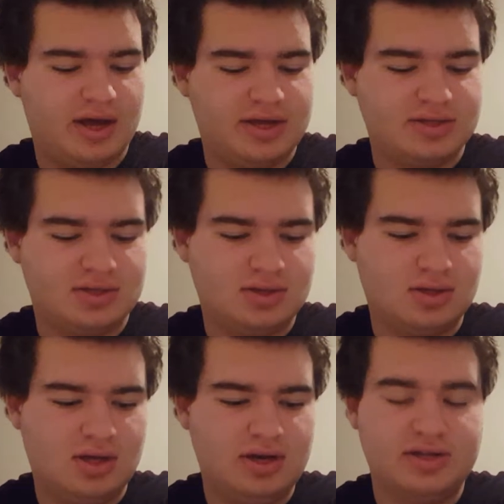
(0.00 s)
Guys,
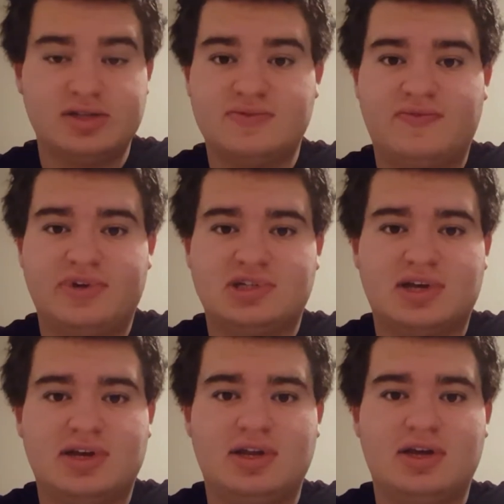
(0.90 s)
it is Fishing
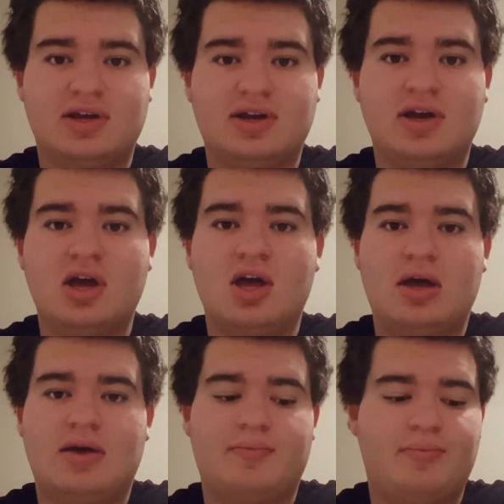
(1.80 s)
ND here,
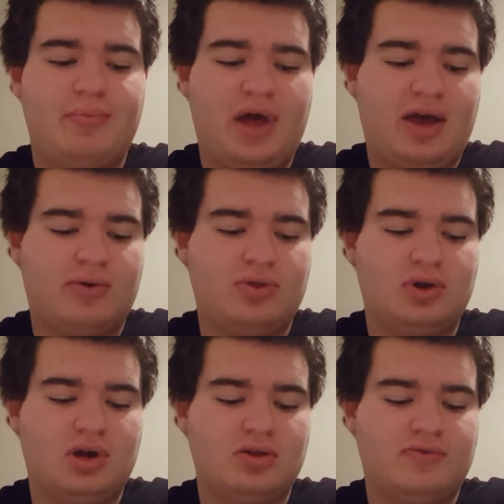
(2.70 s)
back with
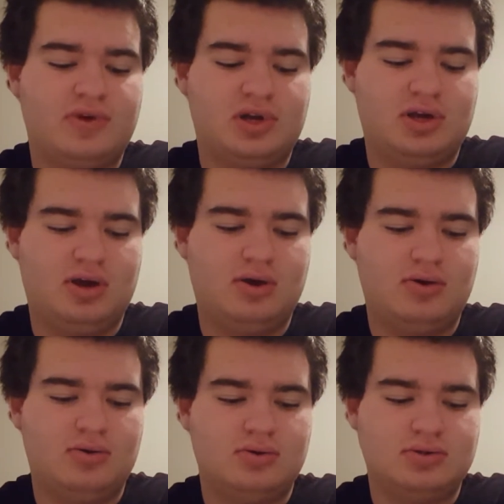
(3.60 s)
another video.